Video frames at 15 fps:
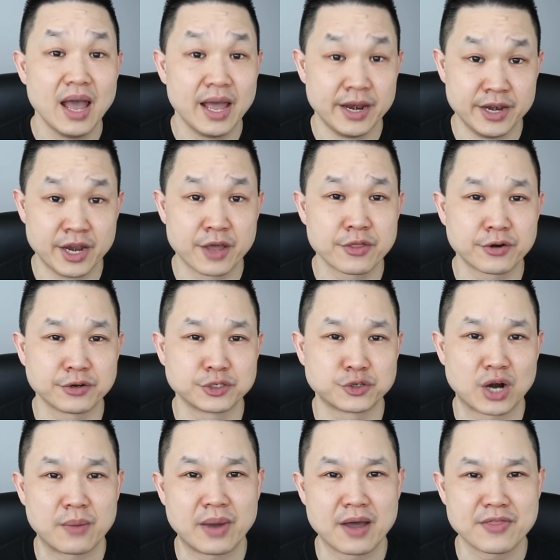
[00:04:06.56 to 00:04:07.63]
Another
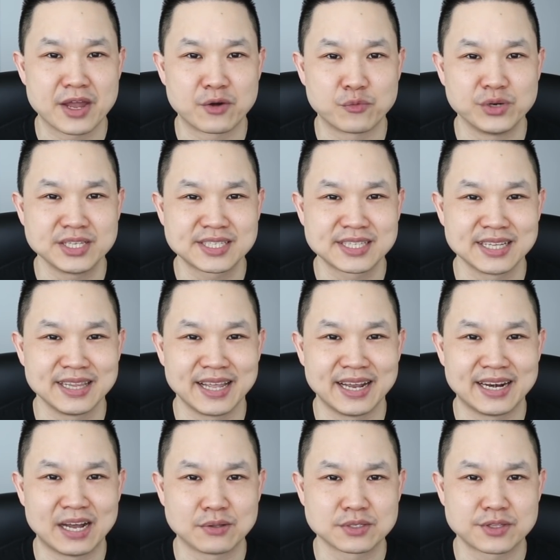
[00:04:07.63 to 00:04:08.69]
drama that recently
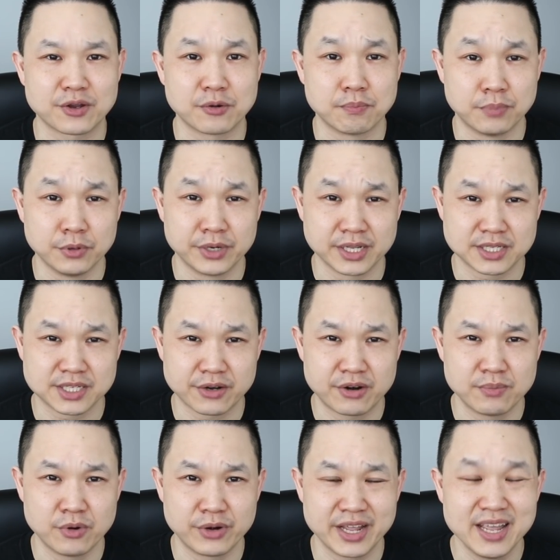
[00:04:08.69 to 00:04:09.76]
announced their booting
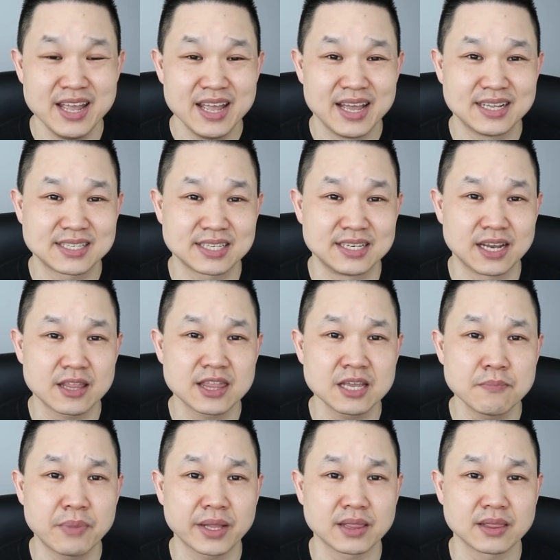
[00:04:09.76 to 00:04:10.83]
ceremony is
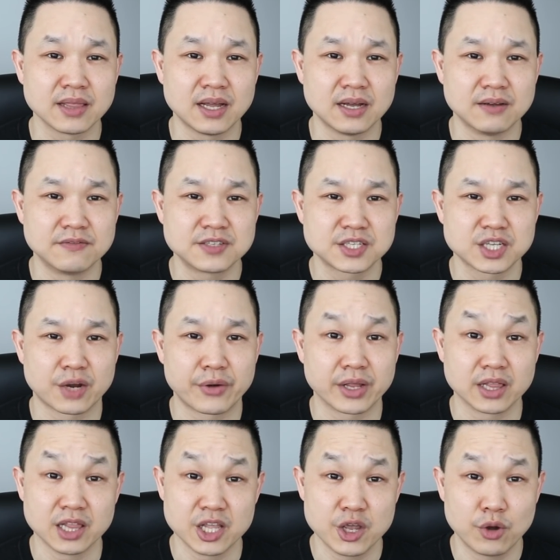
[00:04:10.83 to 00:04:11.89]
Nothing But Love, starring
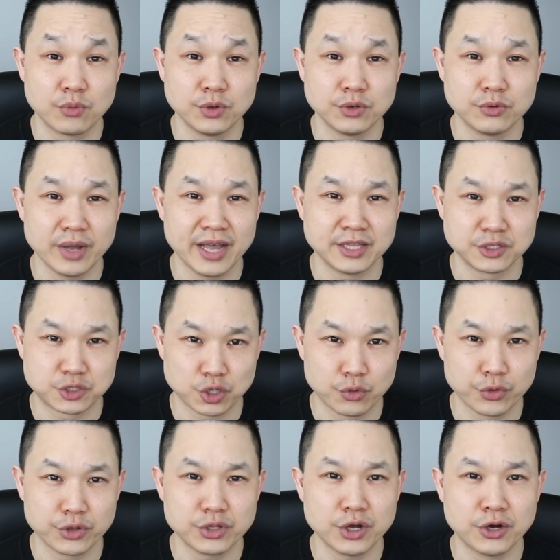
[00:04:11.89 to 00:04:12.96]
Liu Wu and
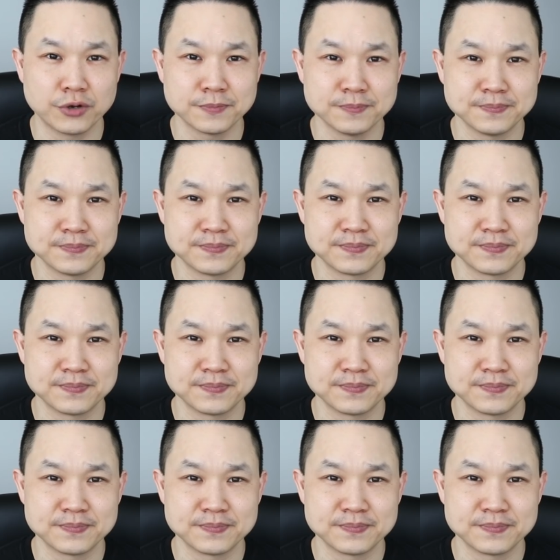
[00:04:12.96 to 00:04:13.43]
Zhou Yutong.